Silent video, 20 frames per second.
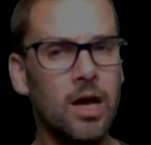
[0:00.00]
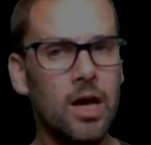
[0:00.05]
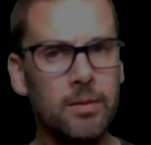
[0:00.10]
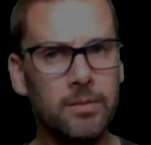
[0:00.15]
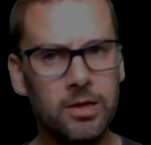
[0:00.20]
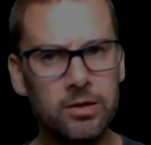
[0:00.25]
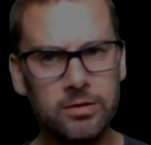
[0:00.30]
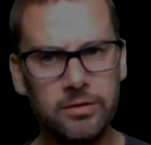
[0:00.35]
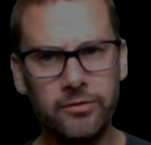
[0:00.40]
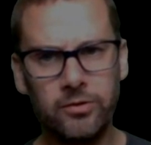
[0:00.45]

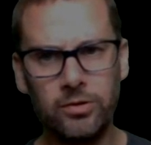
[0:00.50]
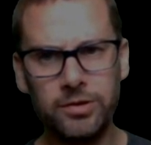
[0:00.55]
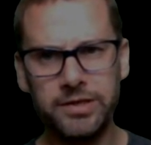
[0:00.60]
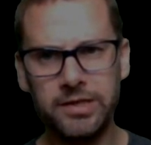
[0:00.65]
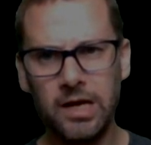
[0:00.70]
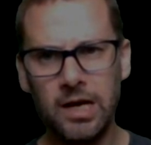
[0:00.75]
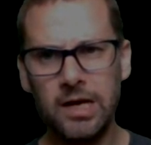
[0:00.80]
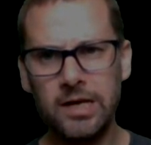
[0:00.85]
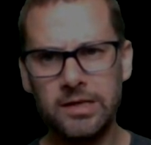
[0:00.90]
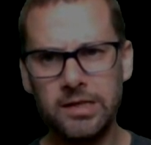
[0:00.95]
Because of course,
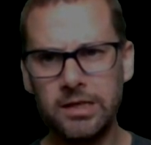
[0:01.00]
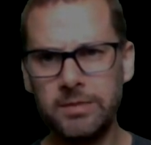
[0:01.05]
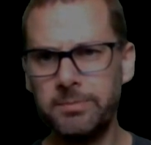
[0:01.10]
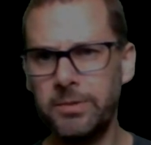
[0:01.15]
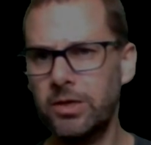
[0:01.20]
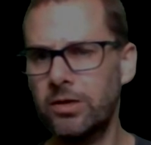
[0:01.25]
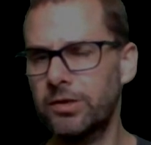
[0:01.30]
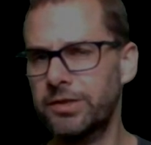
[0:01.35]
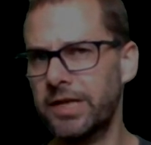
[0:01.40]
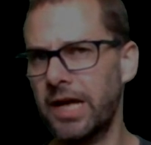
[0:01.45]
just
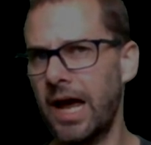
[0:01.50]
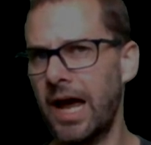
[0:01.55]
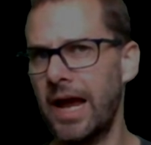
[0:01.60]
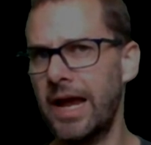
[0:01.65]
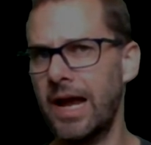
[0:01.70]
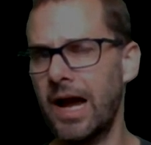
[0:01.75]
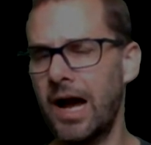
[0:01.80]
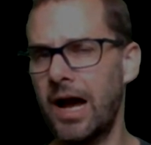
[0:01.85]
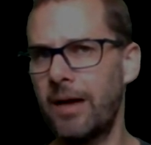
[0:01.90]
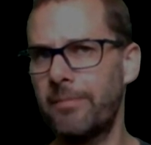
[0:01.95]
because A
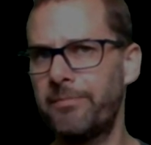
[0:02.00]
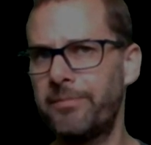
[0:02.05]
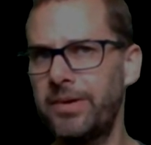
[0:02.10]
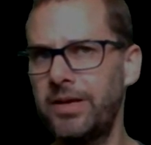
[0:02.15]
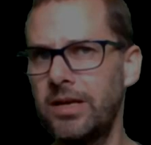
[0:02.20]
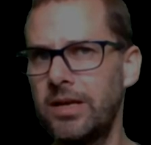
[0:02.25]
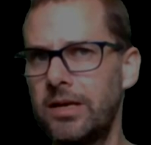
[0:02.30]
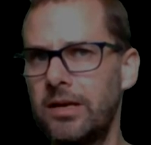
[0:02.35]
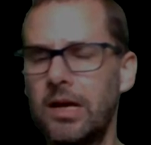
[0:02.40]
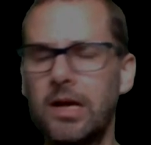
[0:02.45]
are
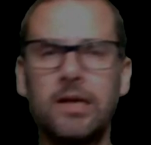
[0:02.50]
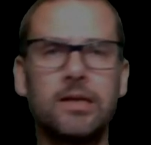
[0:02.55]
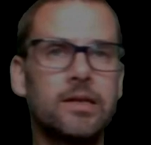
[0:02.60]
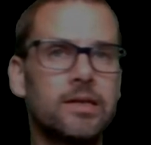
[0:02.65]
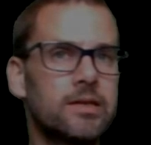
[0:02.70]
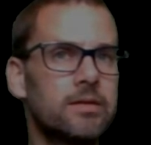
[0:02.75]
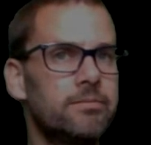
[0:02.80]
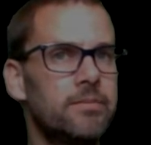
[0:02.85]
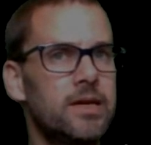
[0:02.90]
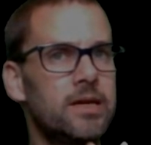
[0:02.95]
B
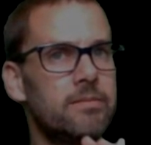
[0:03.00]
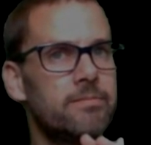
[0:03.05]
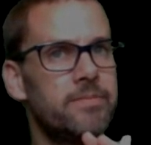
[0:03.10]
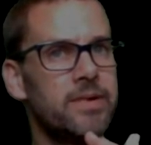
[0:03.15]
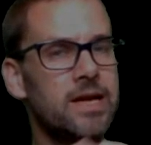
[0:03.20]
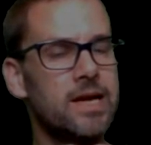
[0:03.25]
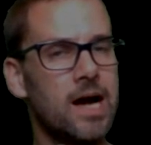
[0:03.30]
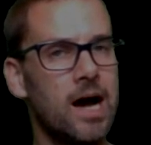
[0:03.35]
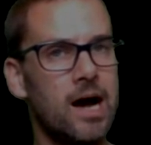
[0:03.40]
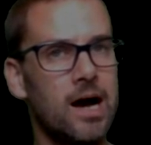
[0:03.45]
doesn't mean
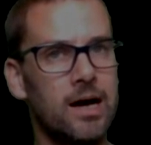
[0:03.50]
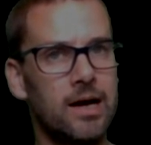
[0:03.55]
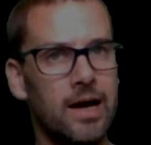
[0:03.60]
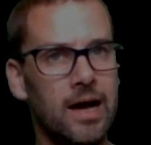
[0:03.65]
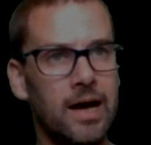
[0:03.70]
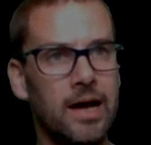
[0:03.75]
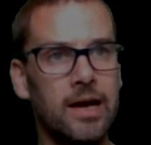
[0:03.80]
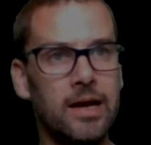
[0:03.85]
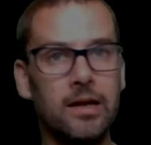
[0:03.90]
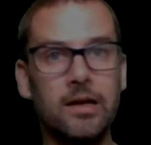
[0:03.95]
B are
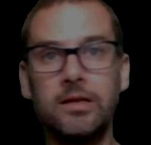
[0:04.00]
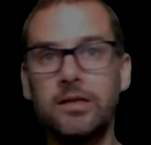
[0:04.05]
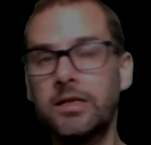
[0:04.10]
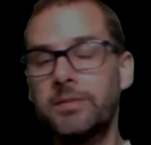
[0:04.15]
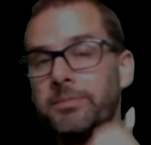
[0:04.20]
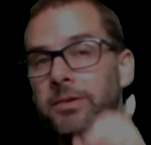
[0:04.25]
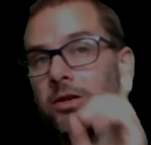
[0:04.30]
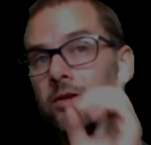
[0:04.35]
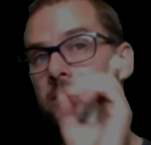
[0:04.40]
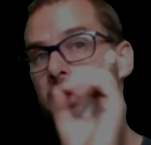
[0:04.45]
A. Just
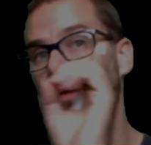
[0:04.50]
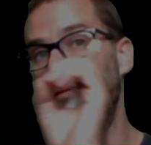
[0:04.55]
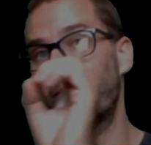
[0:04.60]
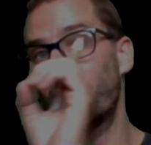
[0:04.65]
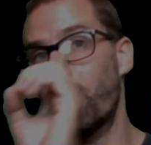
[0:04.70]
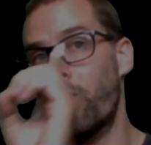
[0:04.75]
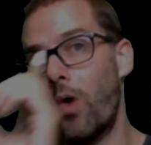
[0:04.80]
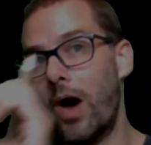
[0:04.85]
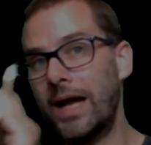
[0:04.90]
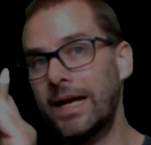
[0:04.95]
because we have
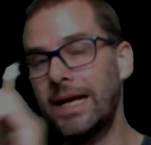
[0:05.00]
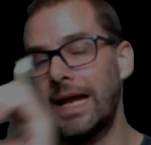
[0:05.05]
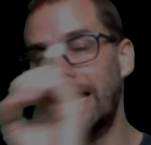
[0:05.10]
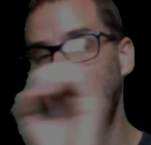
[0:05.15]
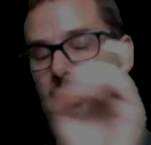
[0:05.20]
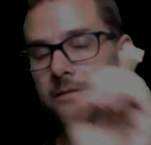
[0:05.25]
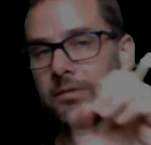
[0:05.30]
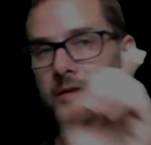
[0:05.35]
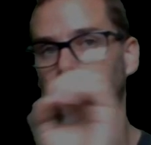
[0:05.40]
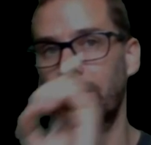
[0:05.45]
one
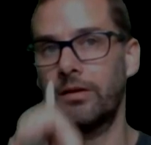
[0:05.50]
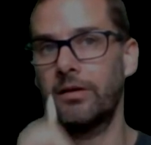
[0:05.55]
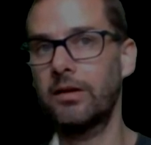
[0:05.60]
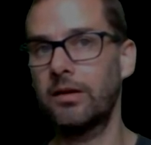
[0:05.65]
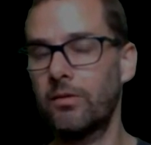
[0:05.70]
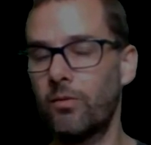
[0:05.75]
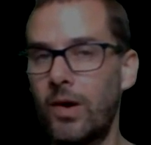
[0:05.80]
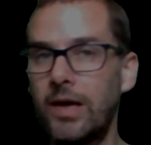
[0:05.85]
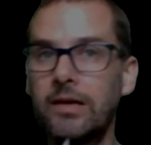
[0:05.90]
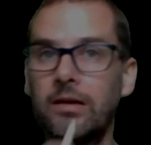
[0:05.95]
element,
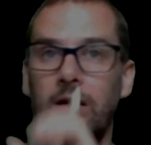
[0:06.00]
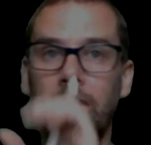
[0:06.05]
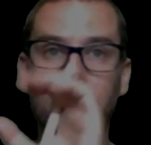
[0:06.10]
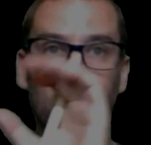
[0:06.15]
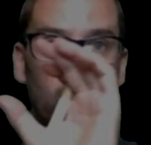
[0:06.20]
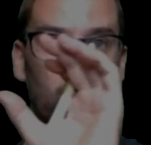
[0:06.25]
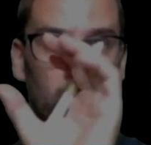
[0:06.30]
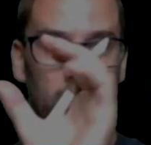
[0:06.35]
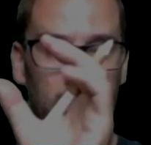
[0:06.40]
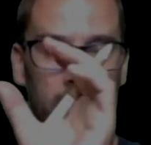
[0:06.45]
one
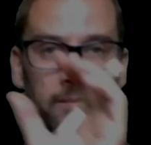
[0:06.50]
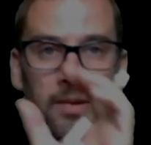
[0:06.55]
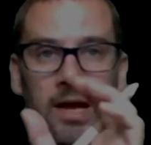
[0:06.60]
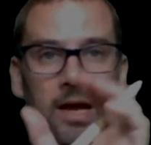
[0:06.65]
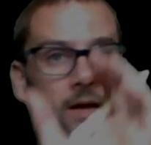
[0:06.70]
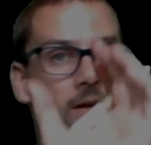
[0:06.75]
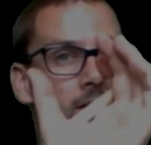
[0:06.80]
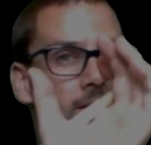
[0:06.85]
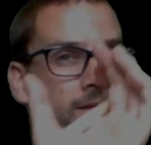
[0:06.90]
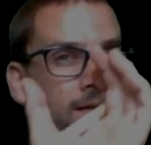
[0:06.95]
ordered
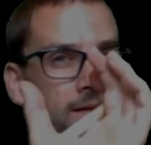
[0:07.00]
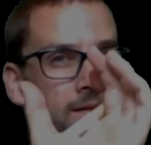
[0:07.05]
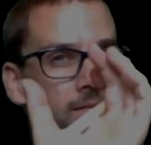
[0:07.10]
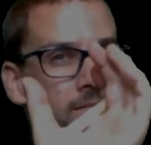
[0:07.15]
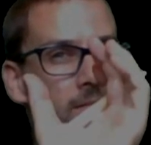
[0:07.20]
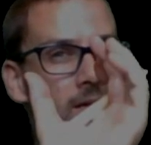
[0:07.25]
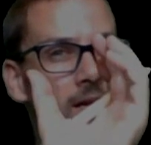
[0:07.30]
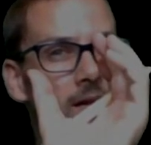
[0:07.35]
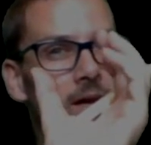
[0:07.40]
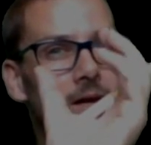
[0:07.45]
pair, doesn't
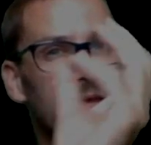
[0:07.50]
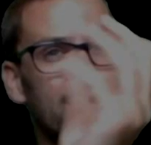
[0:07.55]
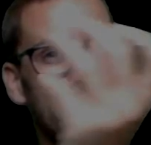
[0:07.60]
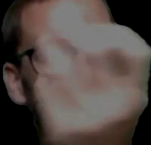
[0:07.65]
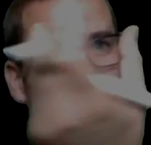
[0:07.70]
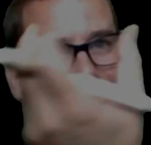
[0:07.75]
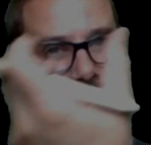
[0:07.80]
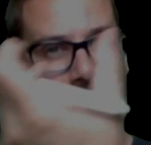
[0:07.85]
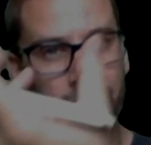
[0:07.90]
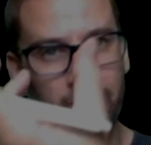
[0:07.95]
mean
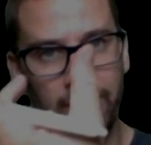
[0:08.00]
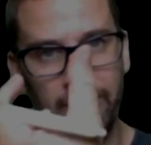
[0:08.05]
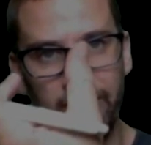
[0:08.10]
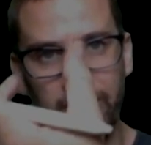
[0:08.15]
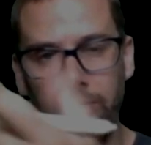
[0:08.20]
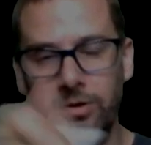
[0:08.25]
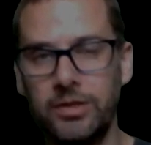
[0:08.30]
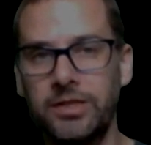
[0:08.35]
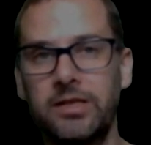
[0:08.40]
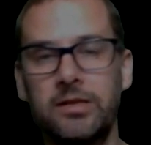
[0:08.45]
the
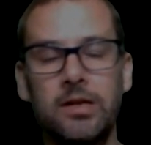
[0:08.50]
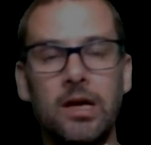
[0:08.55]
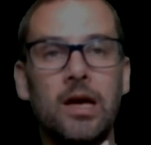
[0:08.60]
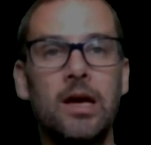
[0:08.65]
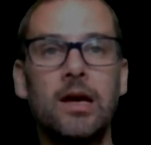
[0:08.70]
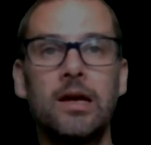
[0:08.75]
reverse